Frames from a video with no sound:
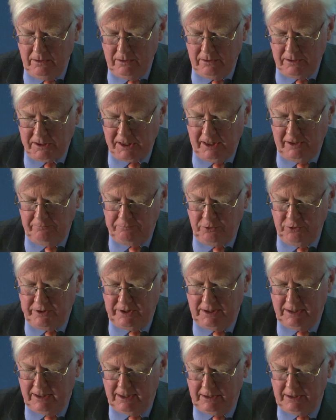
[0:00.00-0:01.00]
instead of
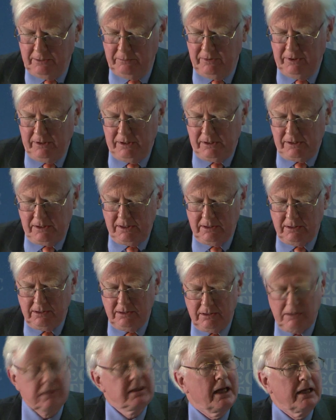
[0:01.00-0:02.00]
putting arguments
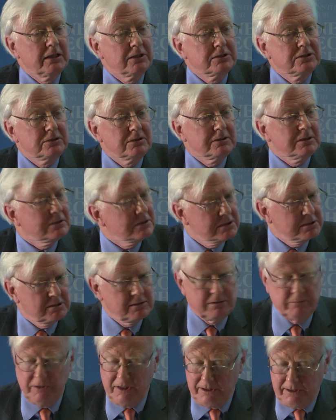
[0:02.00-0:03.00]
that the tax
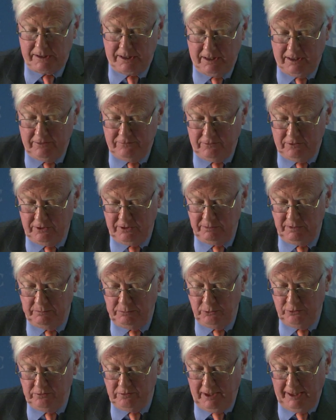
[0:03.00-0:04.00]
system itself ought to be
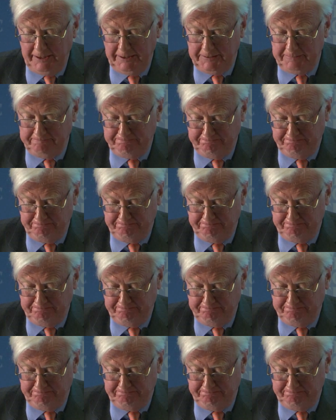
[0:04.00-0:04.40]
put right.